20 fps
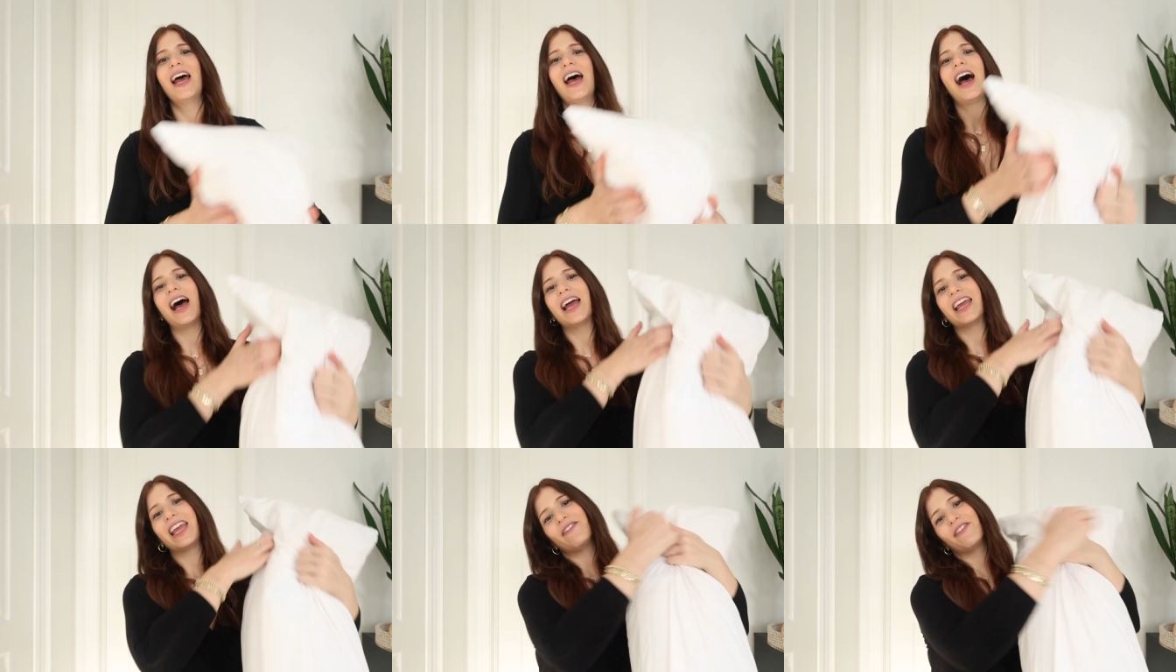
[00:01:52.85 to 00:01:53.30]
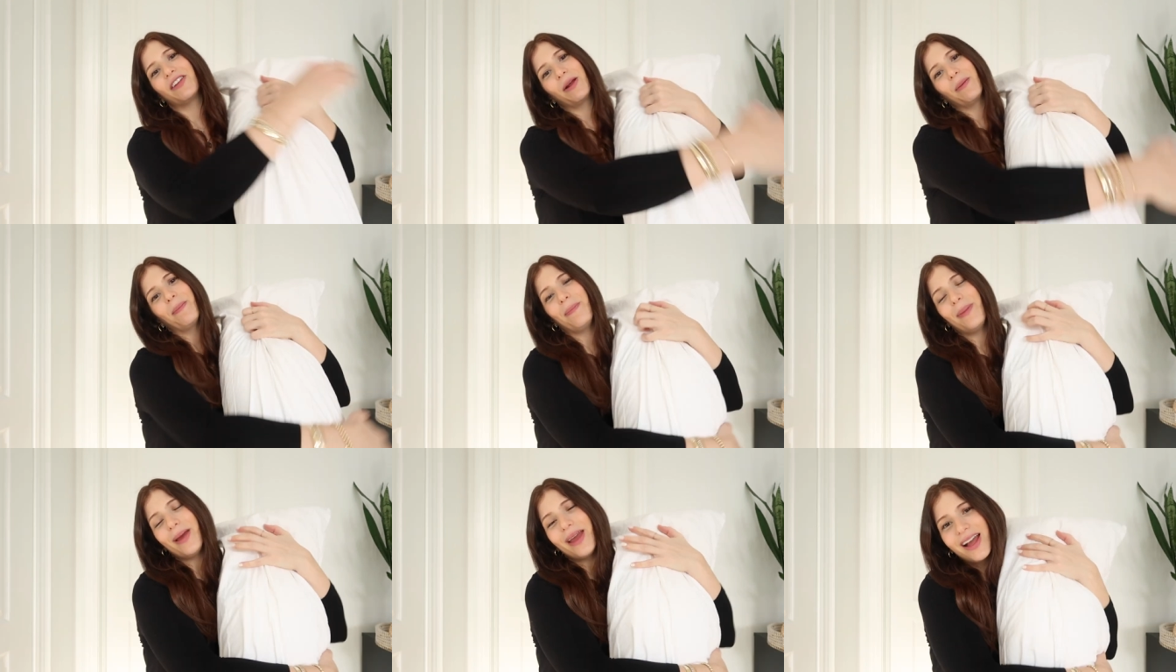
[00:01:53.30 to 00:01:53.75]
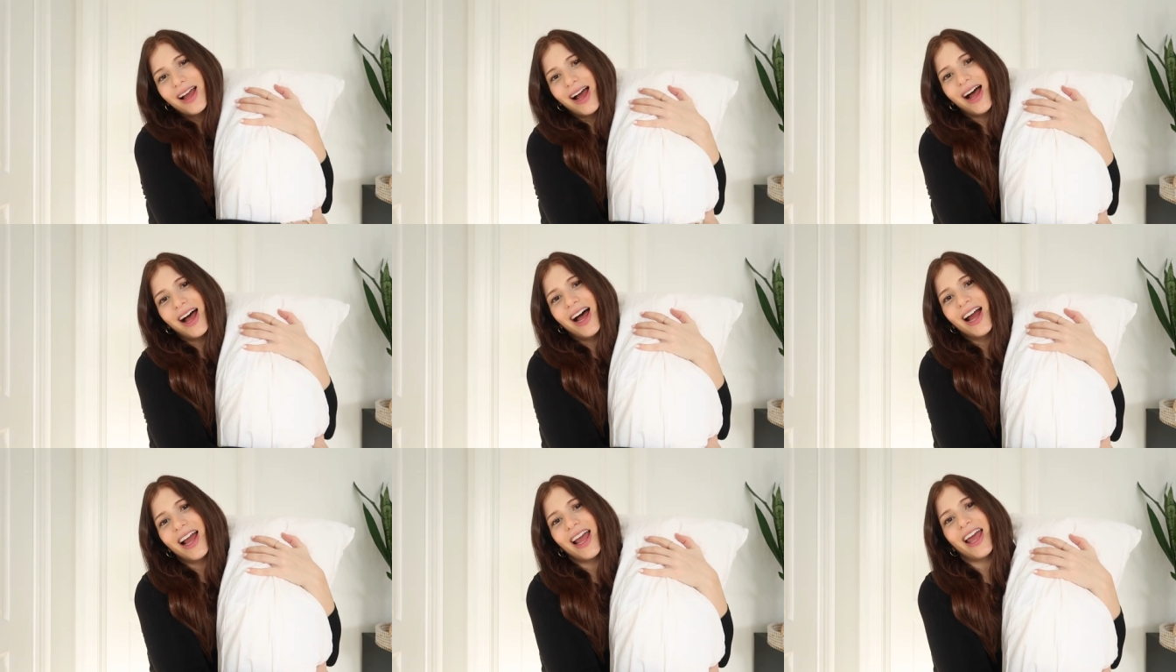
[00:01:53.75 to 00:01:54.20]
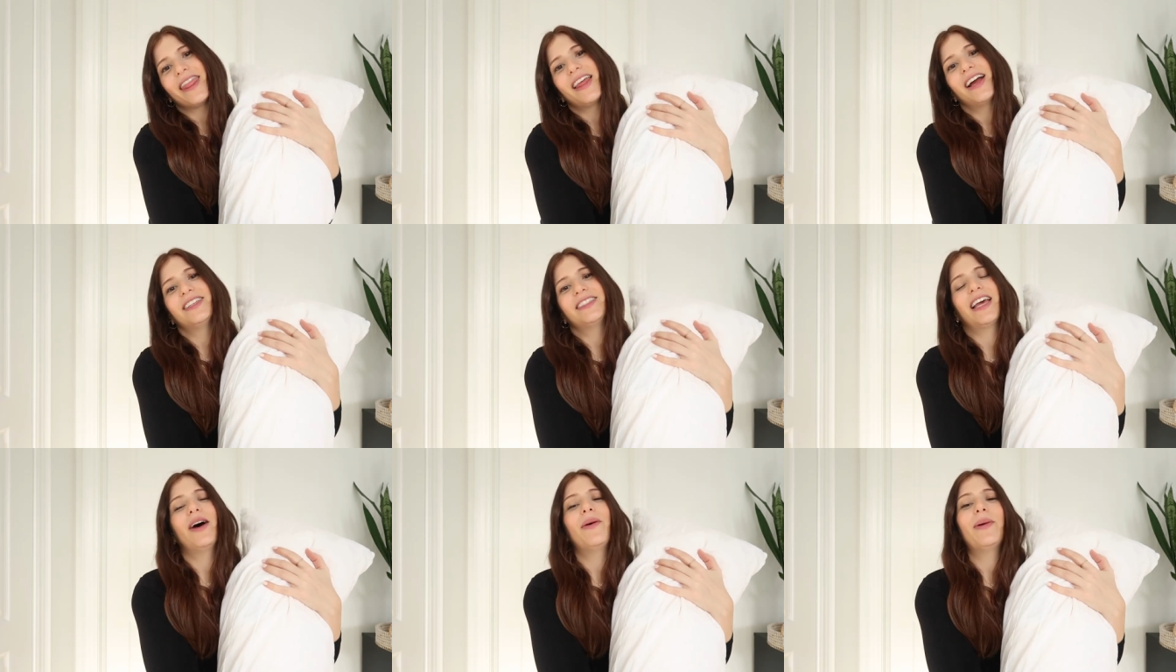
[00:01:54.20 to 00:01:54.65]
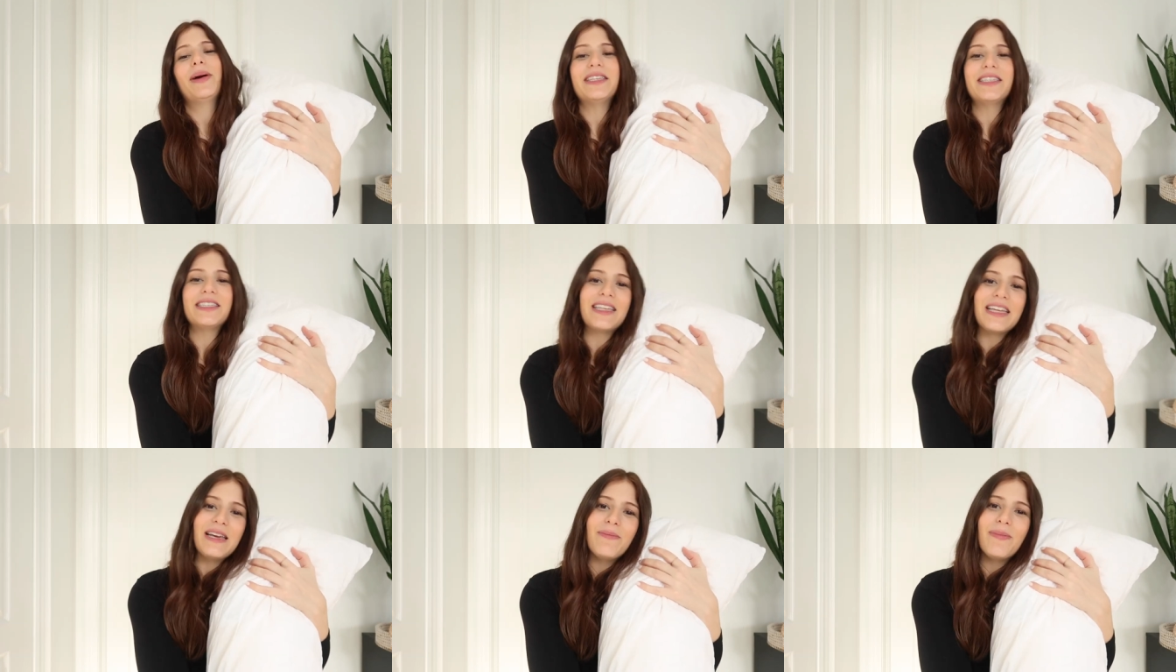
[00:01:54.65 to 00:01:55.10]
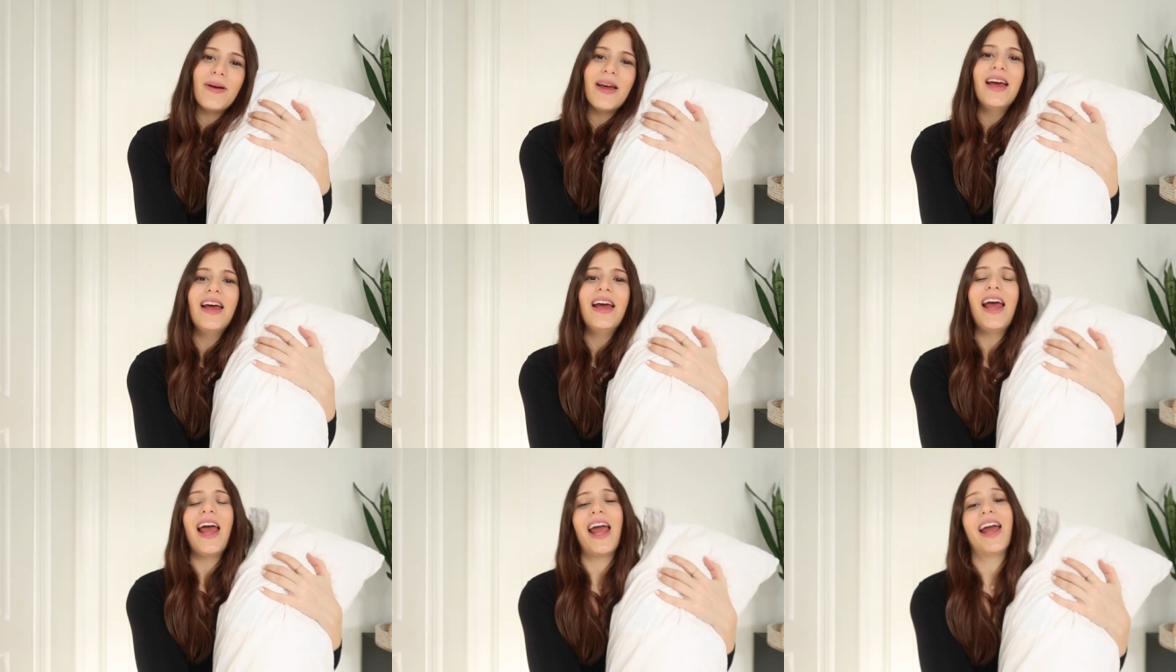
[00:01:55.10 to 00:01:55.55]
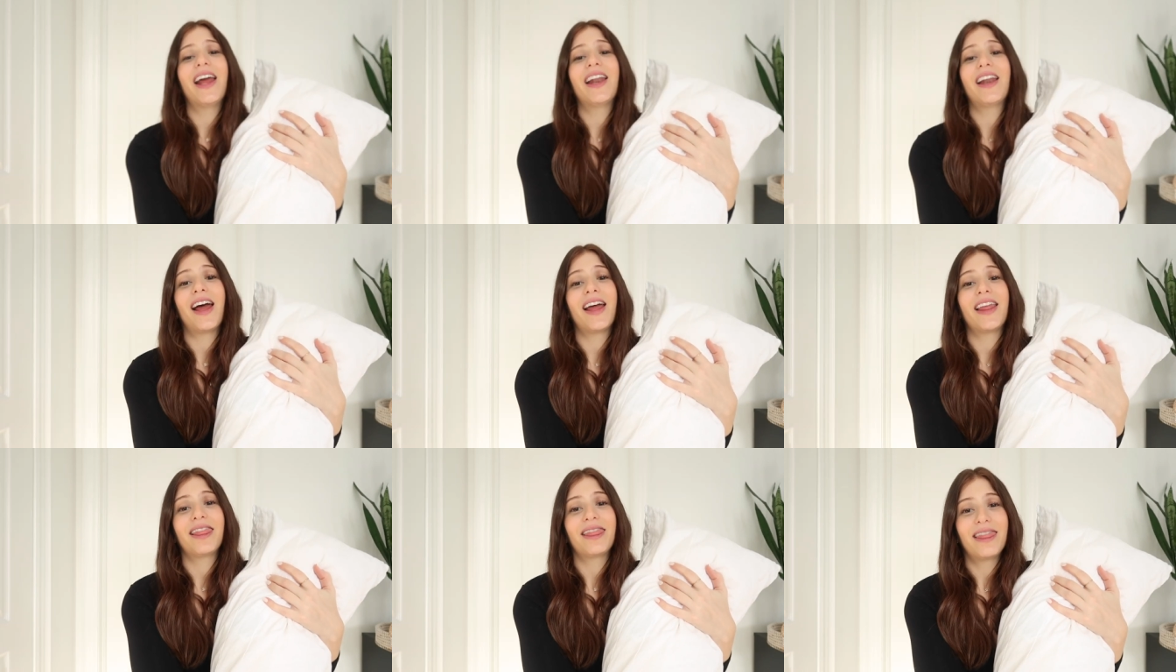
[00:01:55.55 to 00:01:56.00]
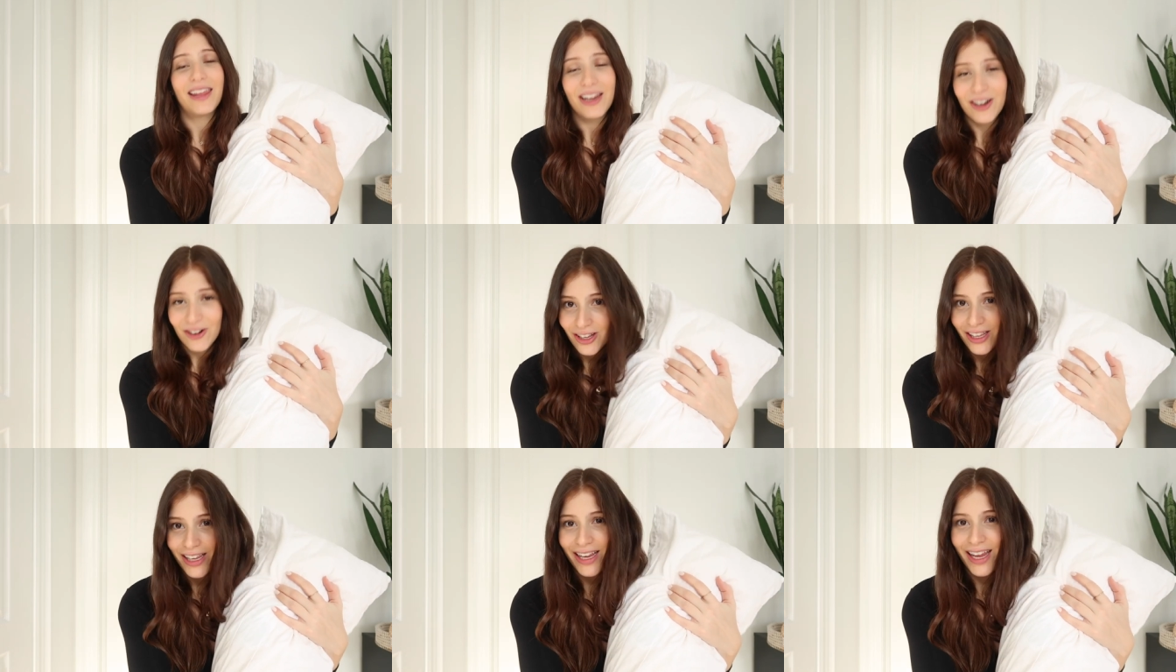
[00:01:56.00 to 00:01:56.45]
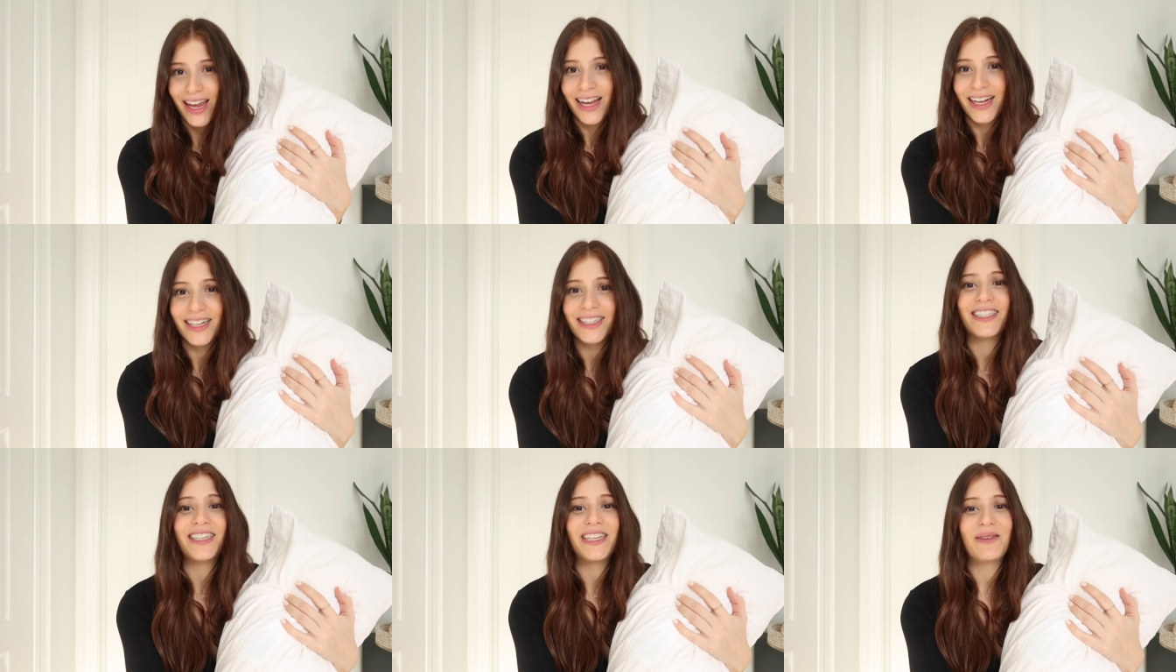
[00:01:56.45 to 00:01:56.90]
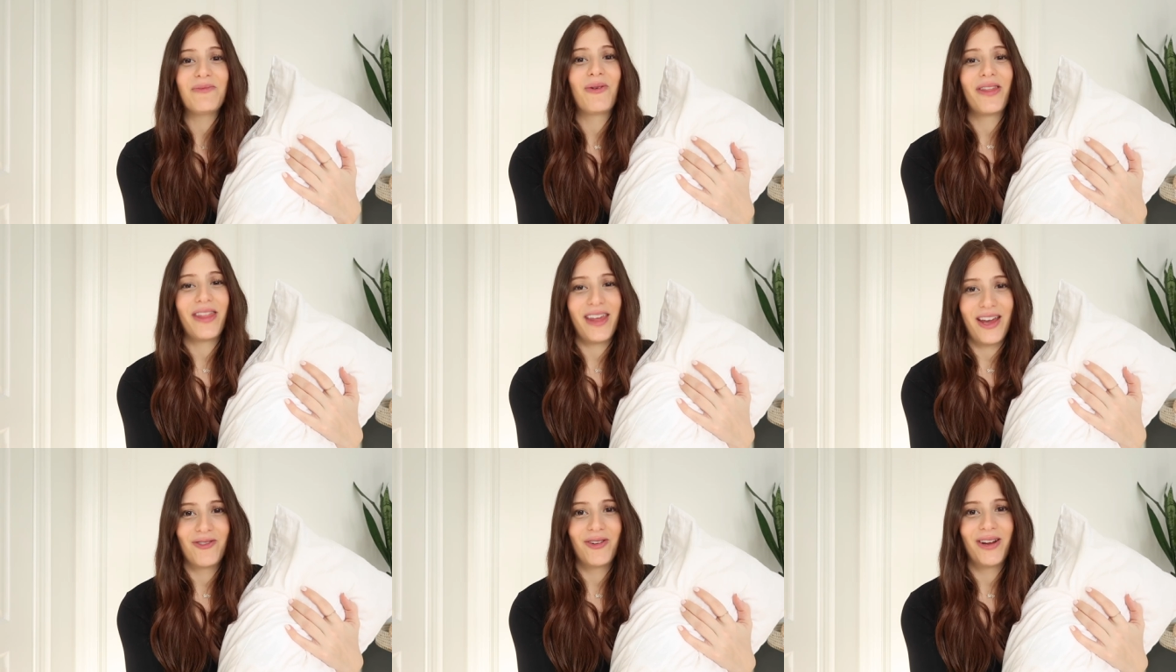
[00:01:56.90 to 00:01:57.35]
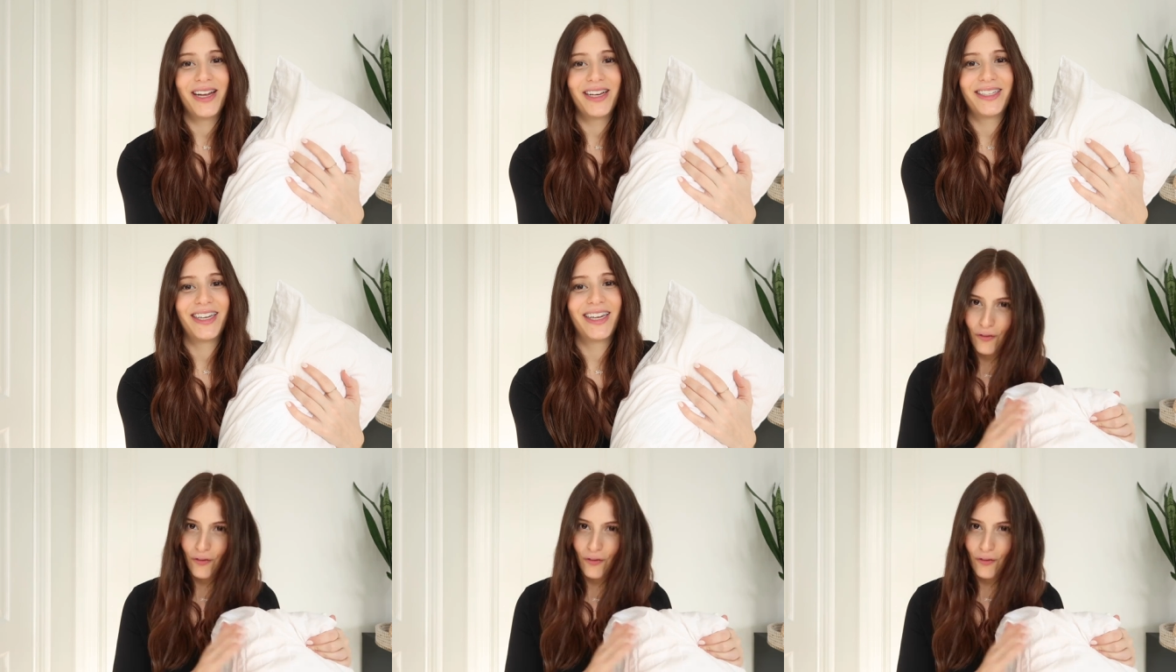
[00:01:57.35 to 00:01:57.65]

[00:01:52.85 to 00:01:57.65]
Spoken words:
I give it a big hug, and that's how I sleep, and I literally can't sleep without it.